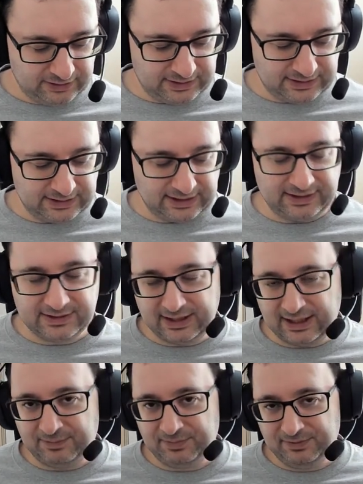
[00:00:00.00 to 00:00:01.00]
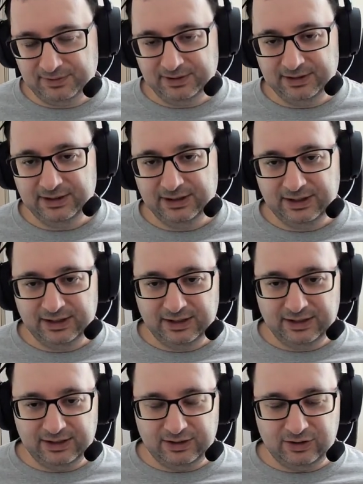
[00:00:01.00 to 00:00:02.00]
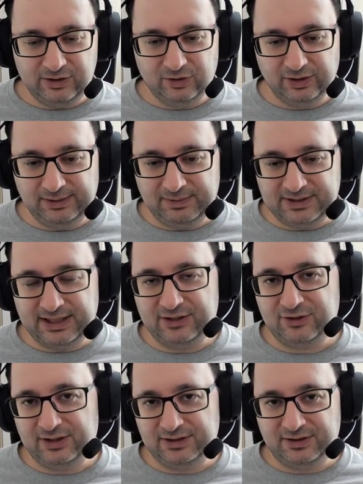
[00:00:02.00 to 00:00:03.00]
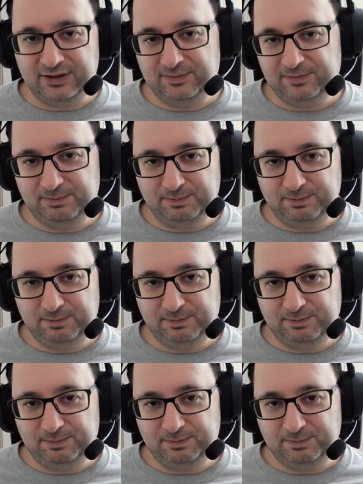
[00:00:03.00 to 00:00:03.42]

data app, your limitation is going to